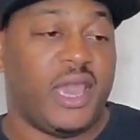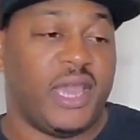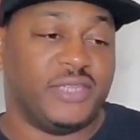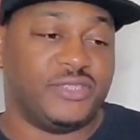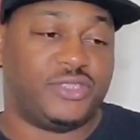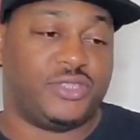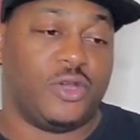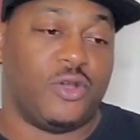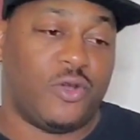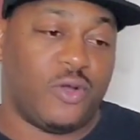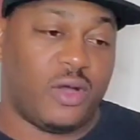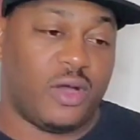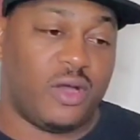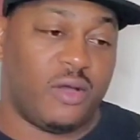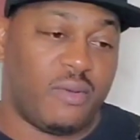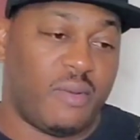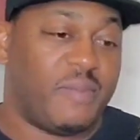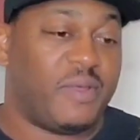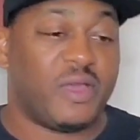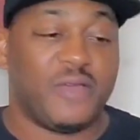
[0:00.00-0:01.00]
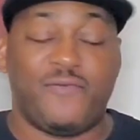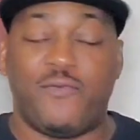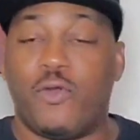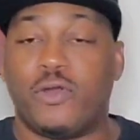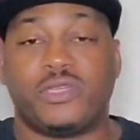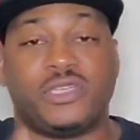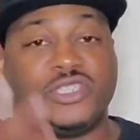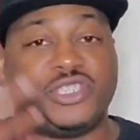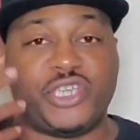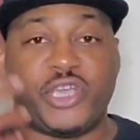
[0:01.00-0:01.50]
And so I'm looking
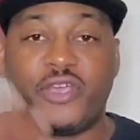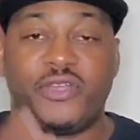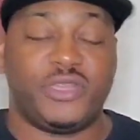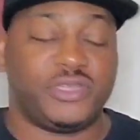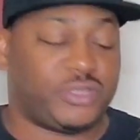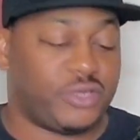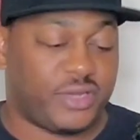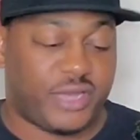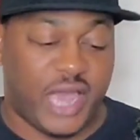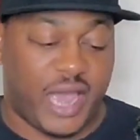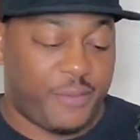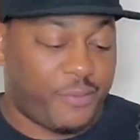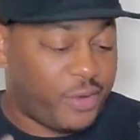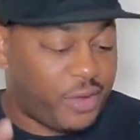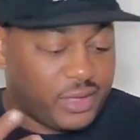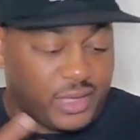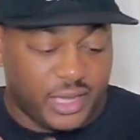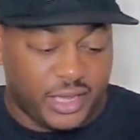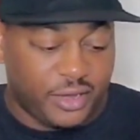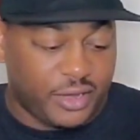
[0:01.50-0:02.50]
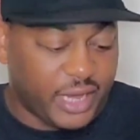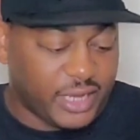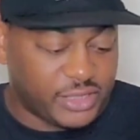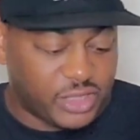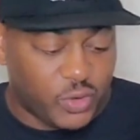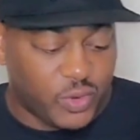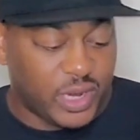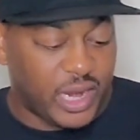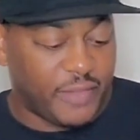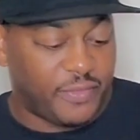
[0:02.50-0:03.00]
forward to sharing this on camera and let you
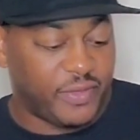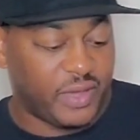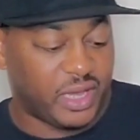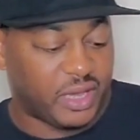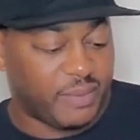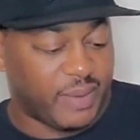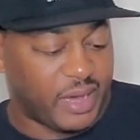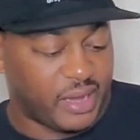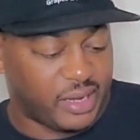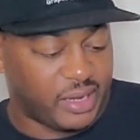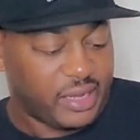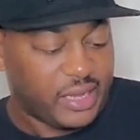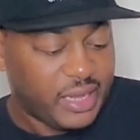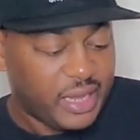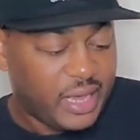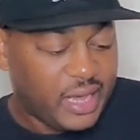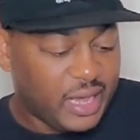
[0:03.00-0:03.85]
guys know what I think about it.